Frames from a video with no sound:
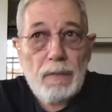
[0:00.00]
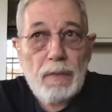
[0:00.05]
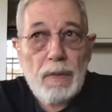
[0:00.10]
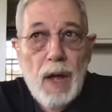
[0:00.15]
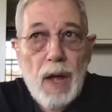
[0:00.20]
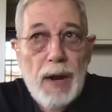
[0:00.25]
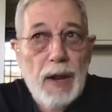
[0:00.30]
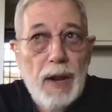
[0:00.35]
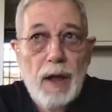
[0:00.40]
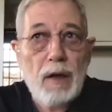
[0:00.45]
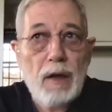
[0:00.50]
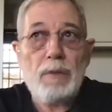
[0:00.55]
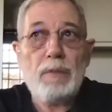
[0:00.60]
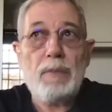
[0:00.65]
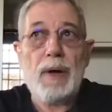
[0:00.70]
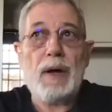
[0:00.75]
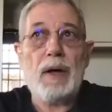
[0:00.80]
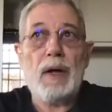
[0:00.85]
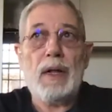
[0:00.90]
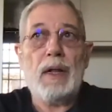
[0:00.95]
I don't know,
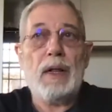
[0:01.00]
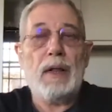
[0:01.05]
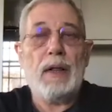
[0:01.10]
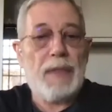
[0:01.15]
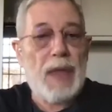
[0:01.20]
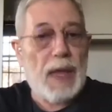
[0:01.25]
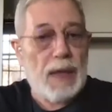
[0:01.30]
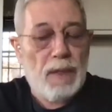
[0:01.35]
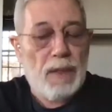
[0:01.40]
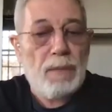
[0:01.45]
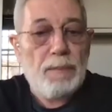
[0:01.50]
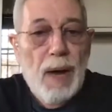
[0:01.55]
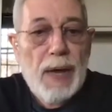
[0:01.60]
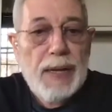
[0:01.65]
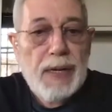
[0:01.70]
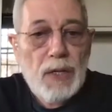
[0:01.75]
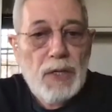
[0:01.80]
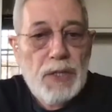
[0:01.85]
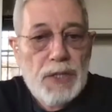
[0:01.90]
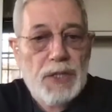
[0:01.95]
but that my
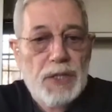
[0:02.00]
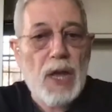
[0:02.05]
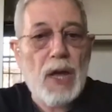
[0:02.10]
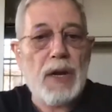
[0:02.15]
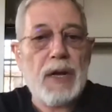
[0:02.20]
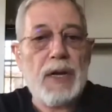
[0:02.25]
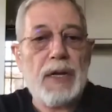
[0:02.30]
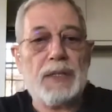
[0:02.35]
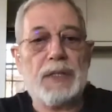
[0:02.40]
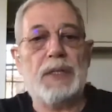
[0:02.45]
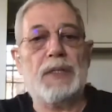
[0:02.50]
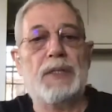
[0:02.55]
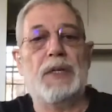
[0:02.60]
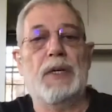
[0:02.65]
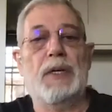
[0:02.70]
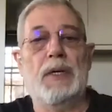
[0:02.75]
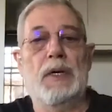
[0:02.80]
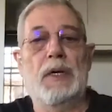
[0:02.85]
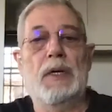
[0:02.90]
concern is that